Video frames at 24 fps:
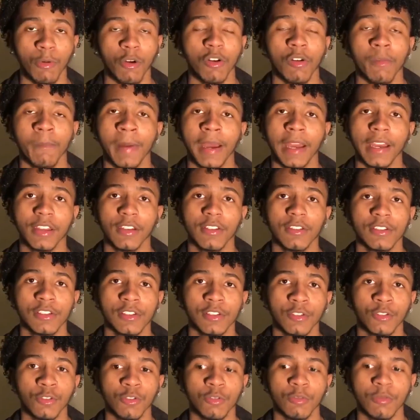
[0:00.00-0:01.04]
welcome back
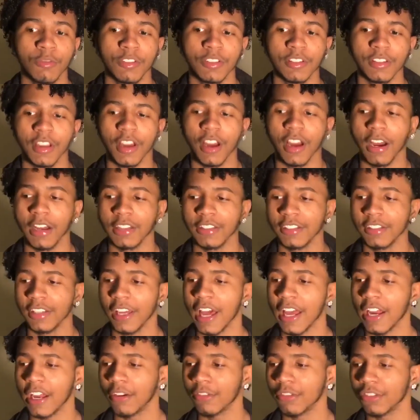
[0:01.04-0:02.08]
YouTube. I just
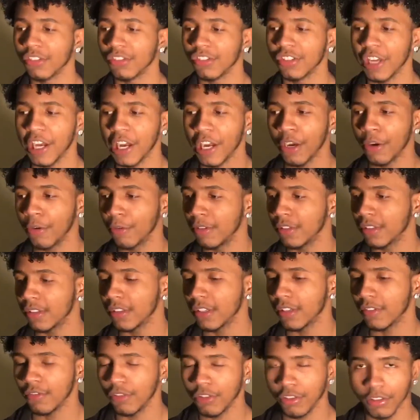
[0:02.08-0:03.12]
got out the shower and
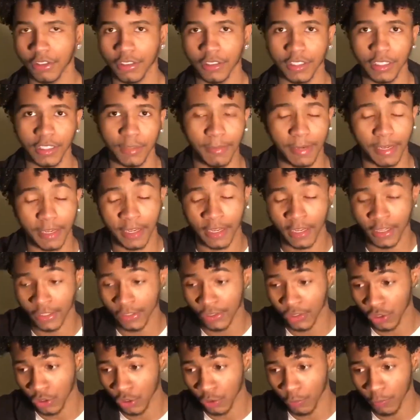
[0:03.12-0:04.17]
stuff. You see my hair
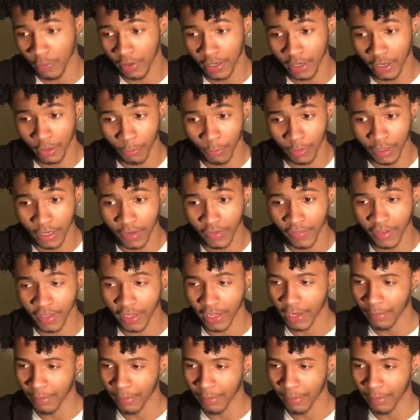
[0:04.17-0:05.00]
still wet or whatever.